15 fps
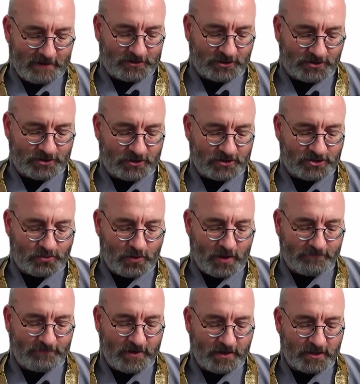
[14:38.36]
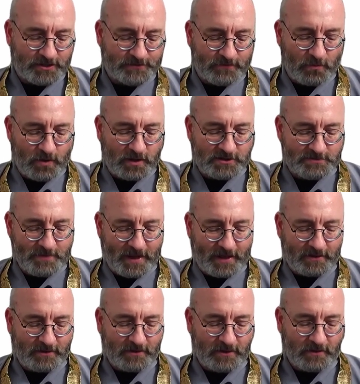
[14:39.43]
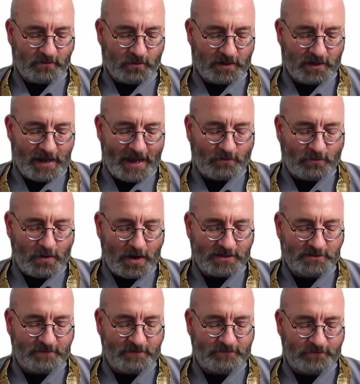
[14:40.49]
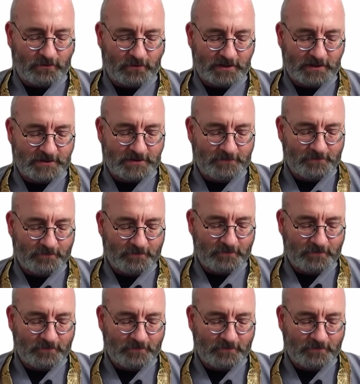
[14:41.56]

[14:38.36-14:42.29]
To search 12 years for one's manhood would likewise be fruitless.